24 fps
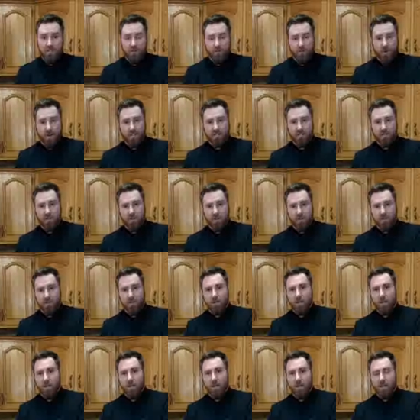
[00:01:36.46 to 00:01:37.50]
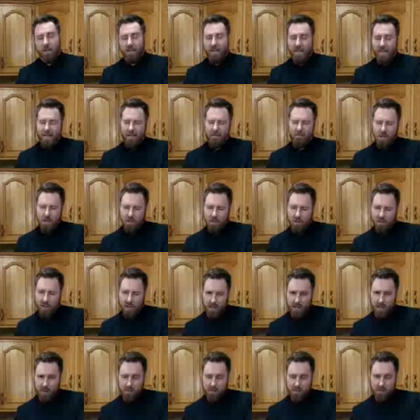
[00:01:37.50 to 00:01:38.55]
get the recipes. Again, I'm not sure if
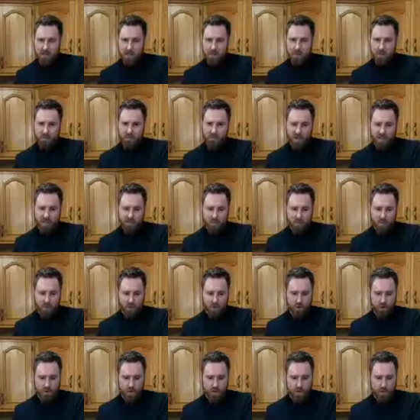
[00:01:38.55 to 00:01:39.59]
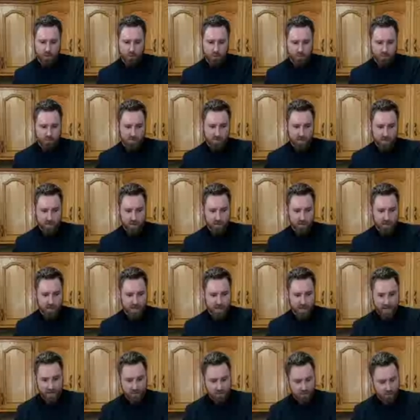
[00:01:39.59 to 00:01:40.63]
I can upload them to Facebook or not. We'll figure
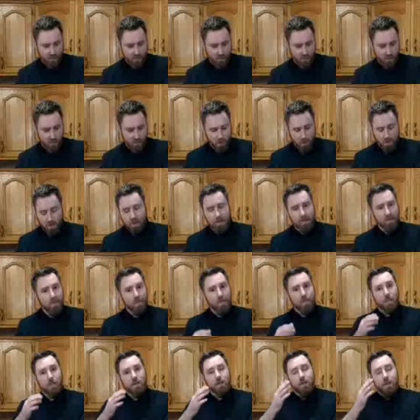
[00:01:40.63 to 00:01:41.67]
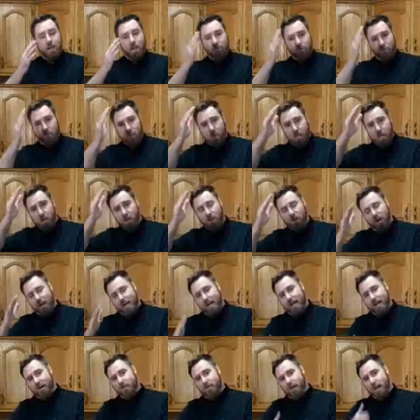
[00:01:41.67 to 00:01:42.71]
that out tomorrow. And from here
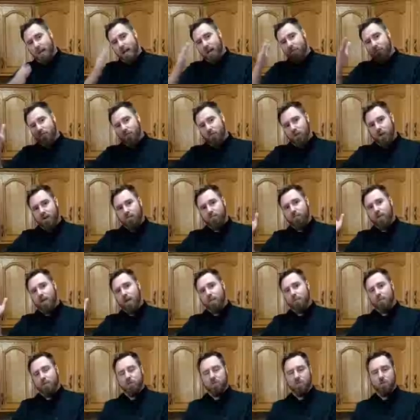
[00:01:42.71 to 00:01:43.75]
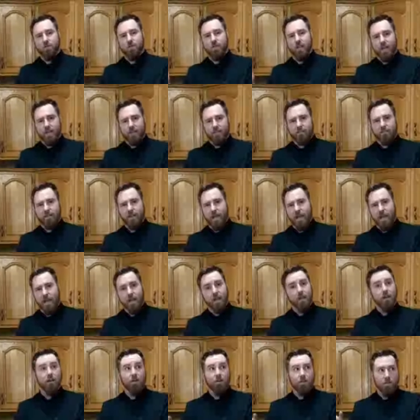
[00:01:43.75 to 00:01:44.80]
on out, after every episode, the next
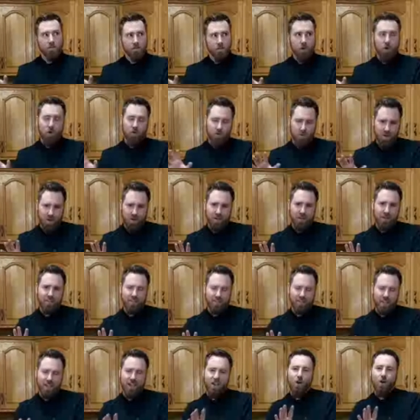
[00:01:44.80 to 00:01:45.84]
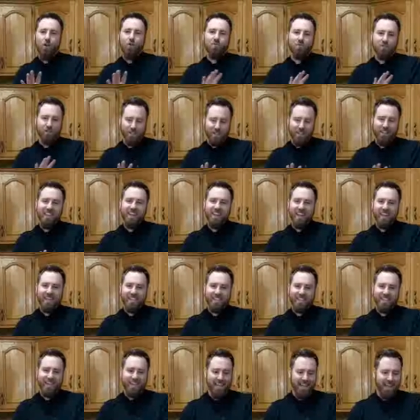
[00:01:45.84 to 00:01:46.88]
day, I'm going to say hopefully the
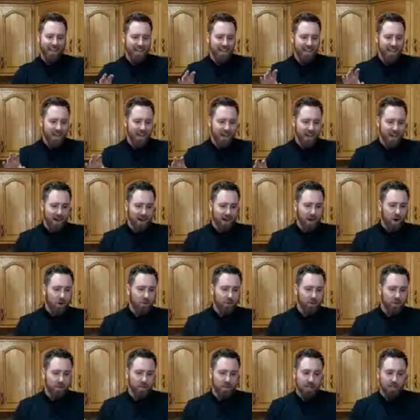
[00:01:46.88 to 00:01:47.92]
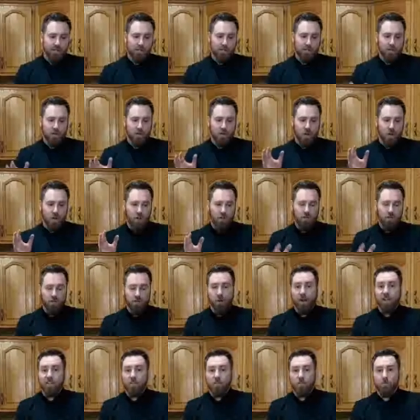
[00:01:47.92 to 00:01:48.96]
next day, I'll release all of
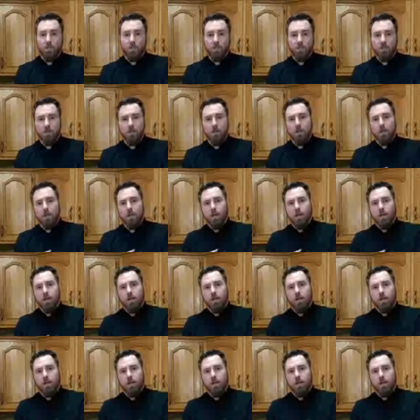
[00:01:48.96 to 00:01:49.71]
the recipes